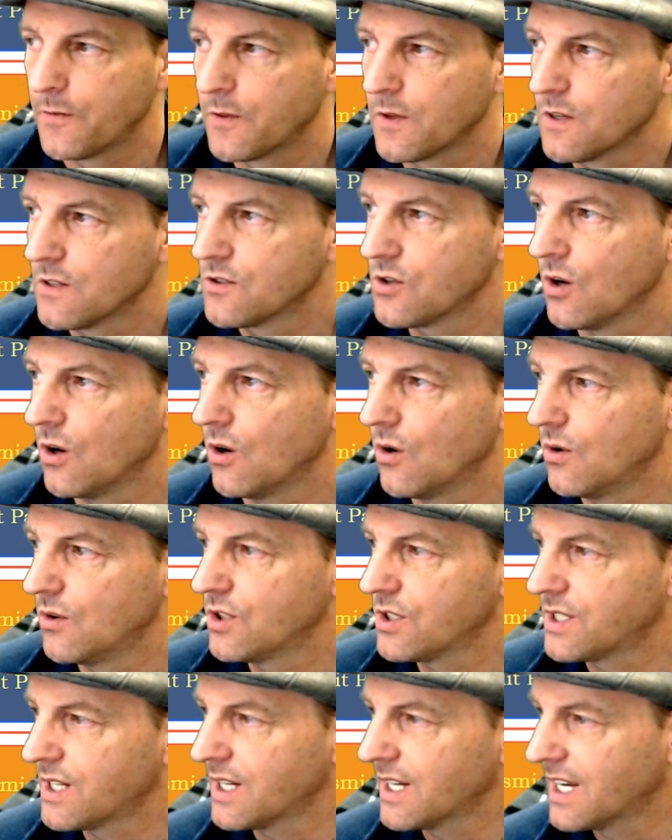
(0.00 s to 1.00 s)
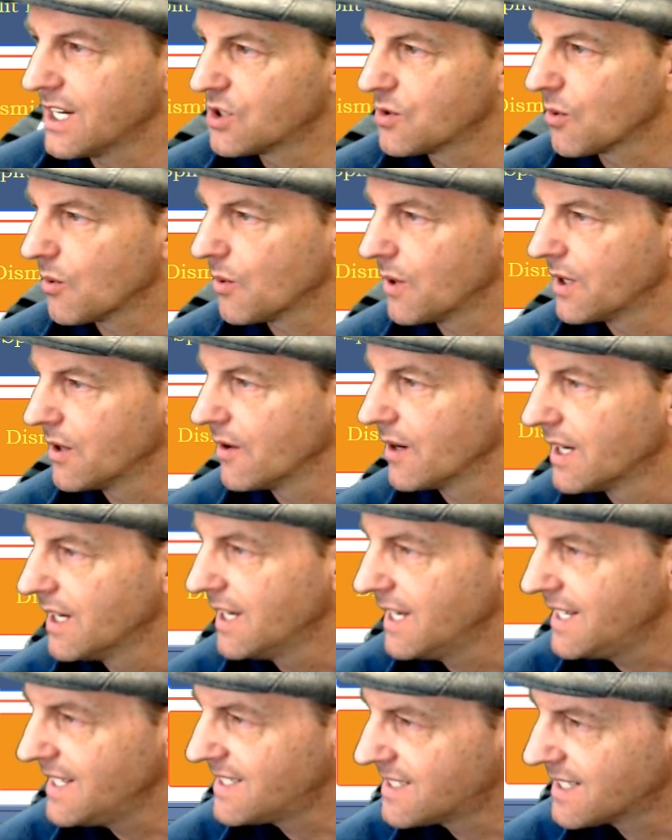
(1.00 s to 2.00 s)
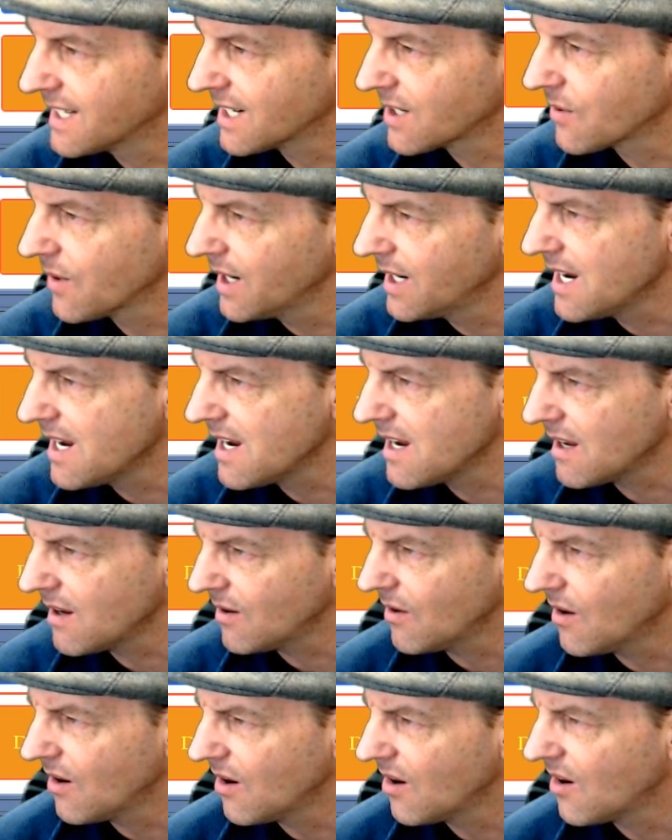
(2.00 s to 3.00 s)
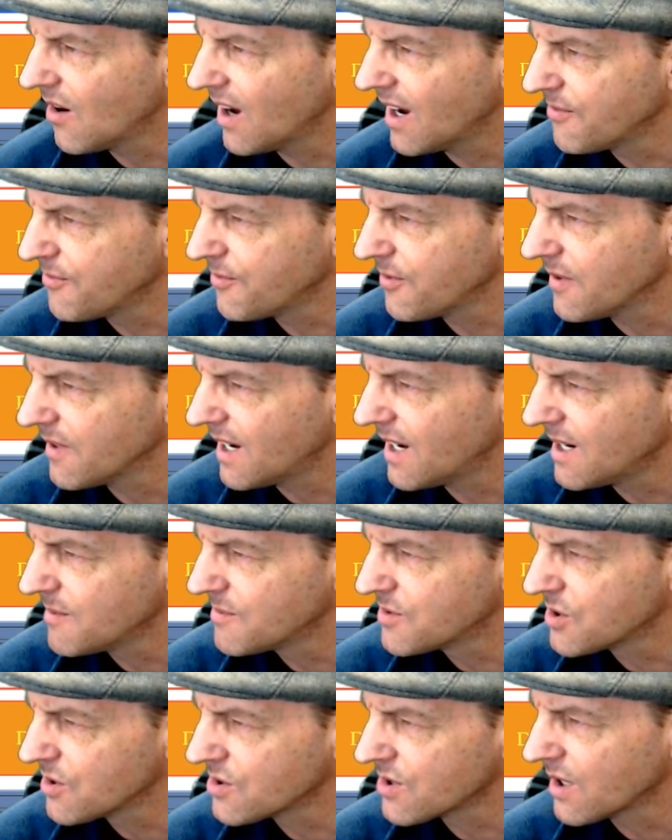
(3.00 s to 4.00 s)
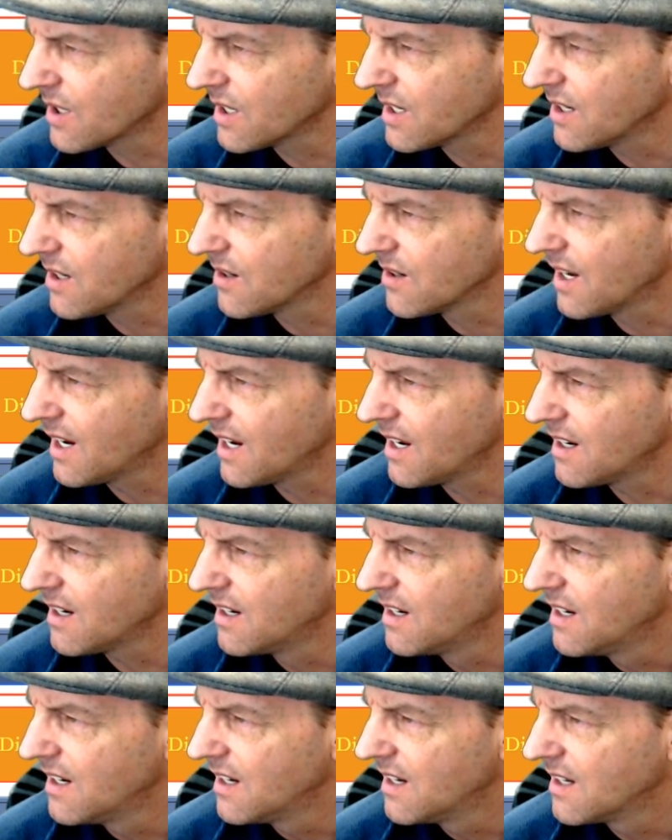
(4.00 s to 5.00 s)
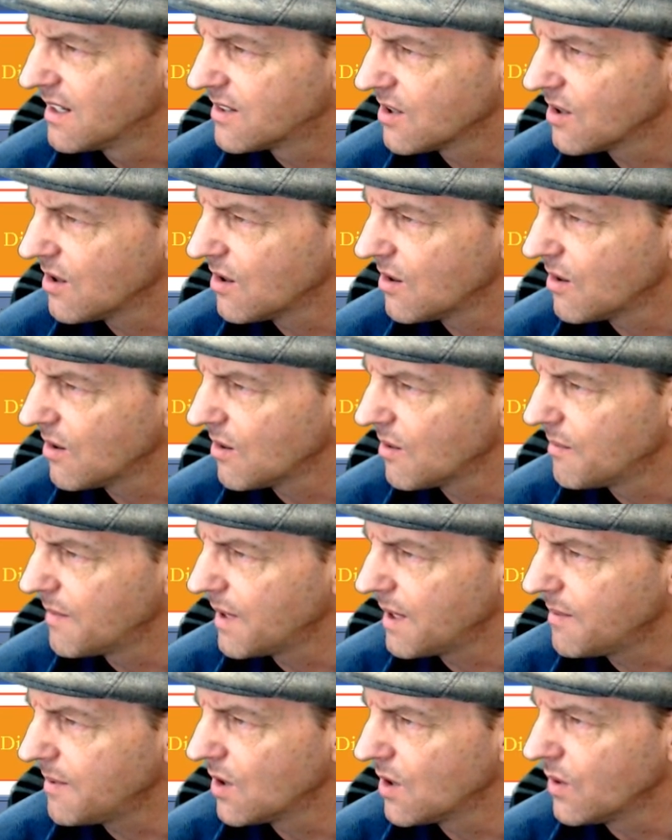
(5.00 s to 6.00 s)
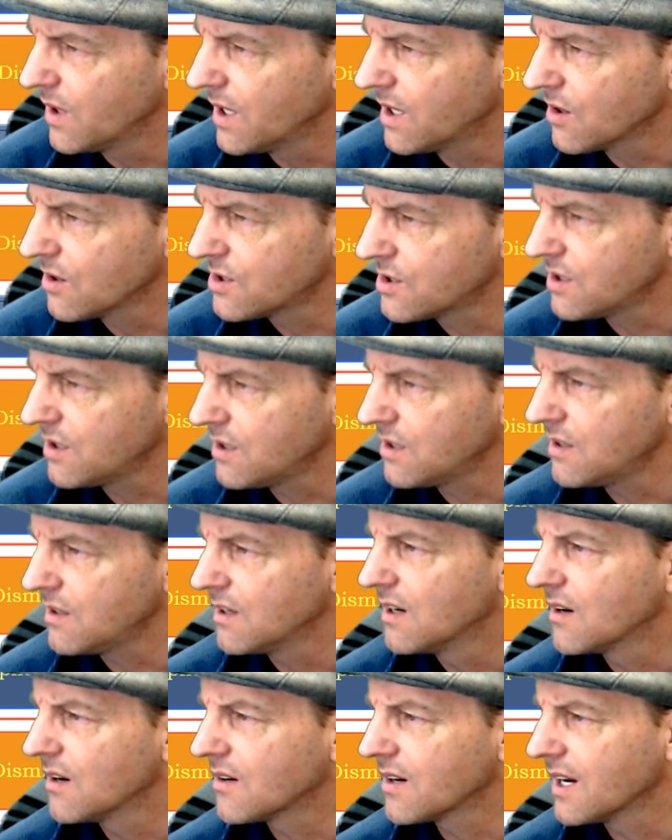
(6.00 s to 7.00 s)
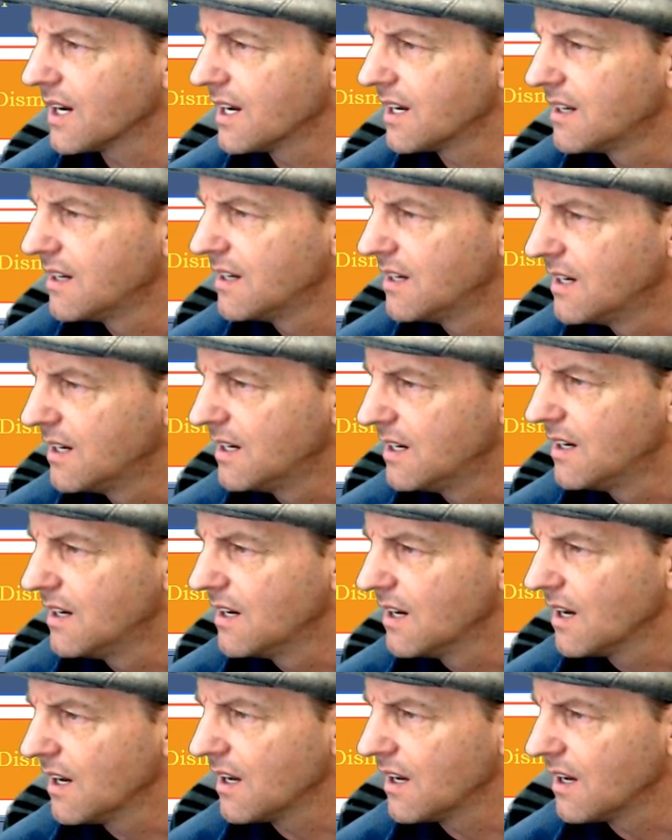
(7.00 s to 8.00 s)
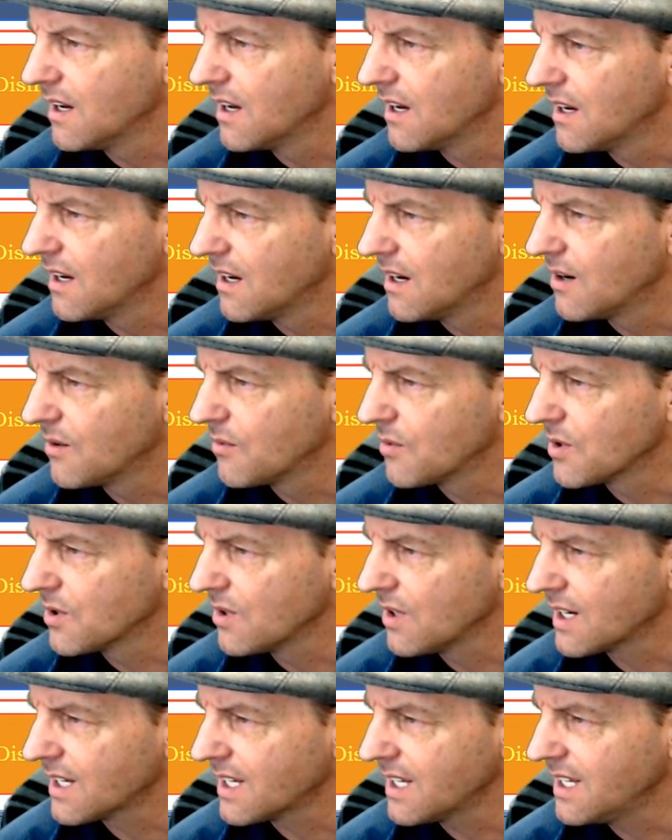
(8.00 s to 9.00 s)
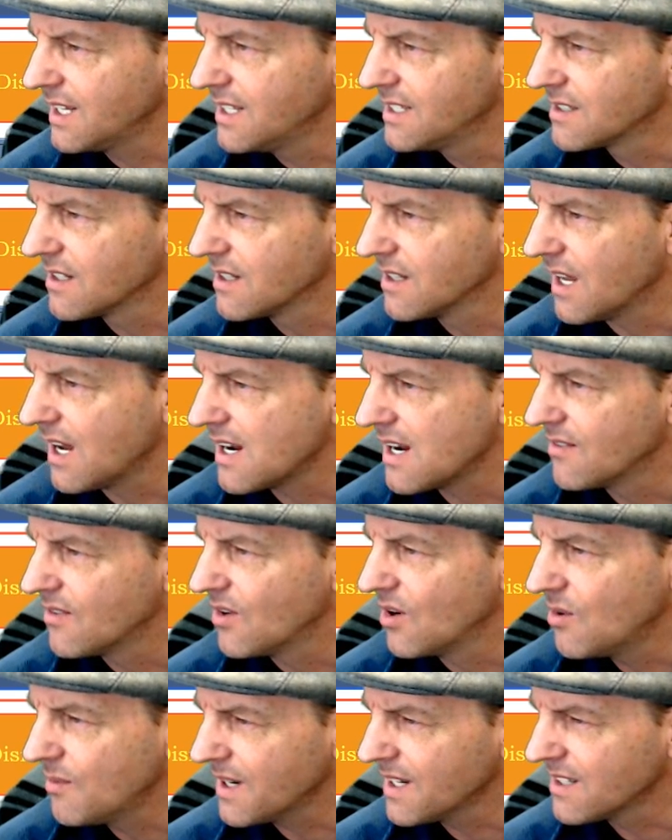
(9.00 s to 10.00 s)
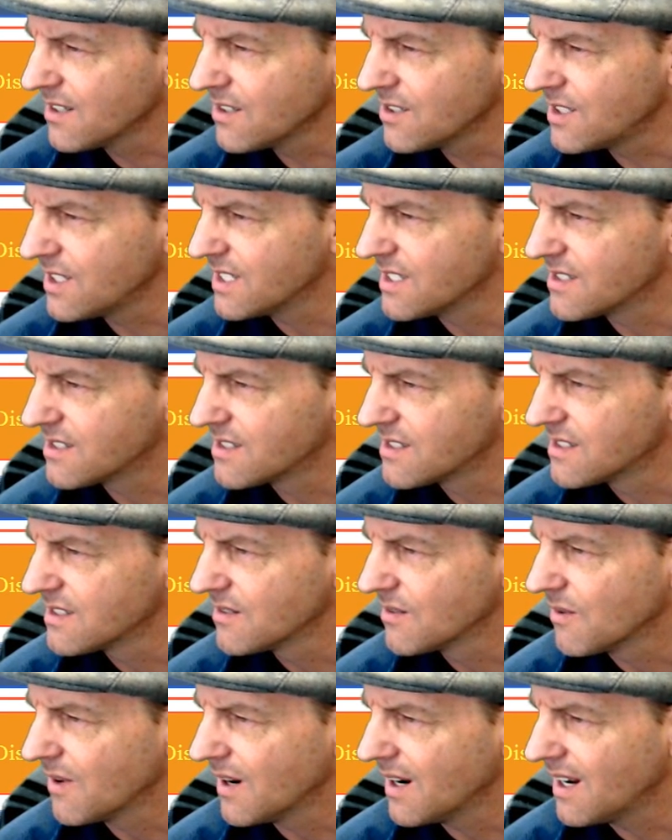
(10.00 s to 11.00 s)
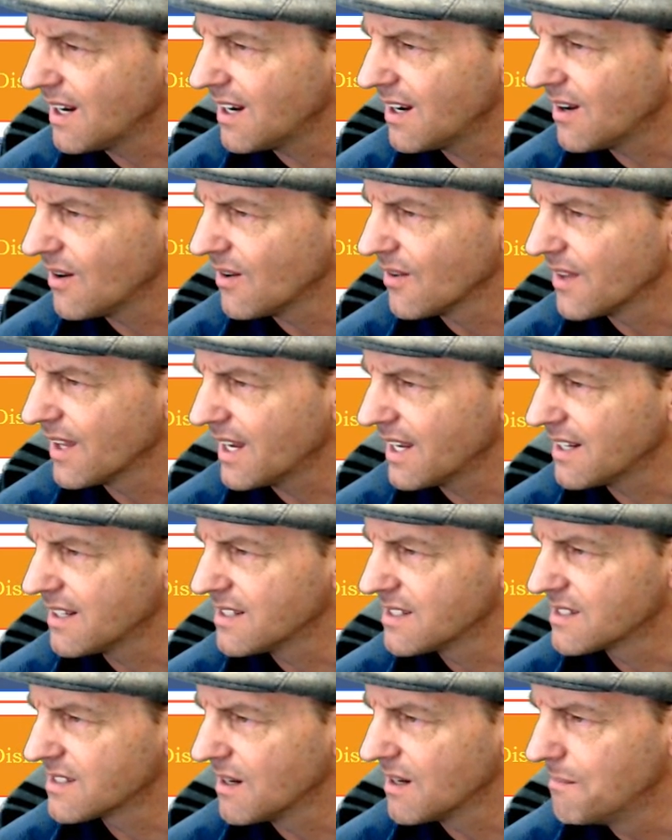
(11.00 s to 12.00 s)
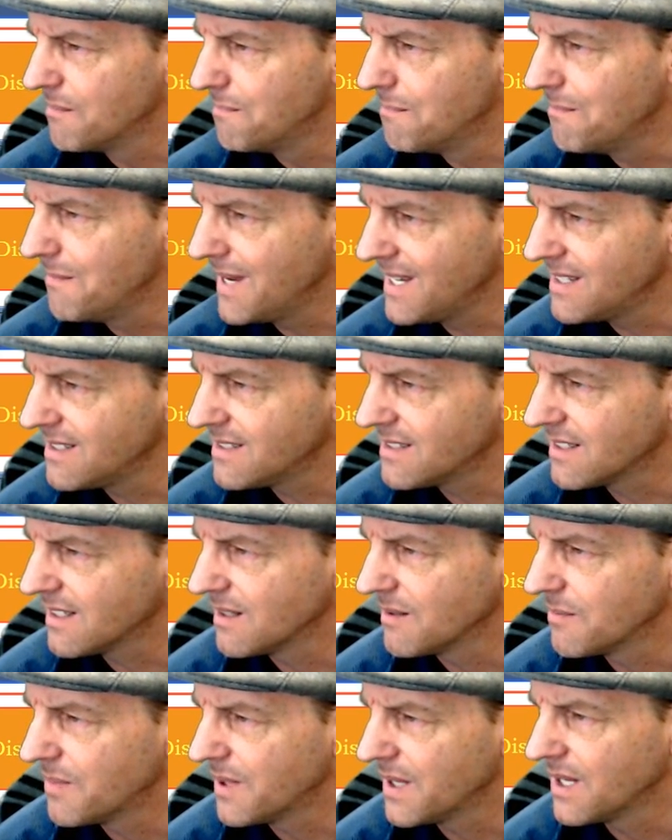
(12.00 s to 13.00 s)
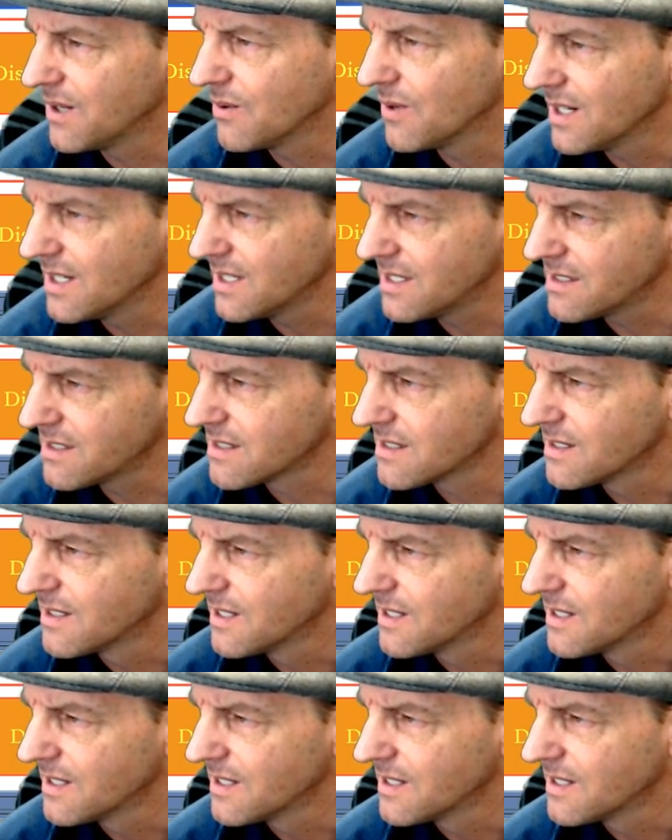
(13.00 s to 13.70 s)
So just in case you were wondering, he's sick right now? Oh, I'm so sorry to hear that. Till maybe a week or two? Okay. We're lucky he's alive. Oh my goodness. Wow, that is amazing, Pennywise.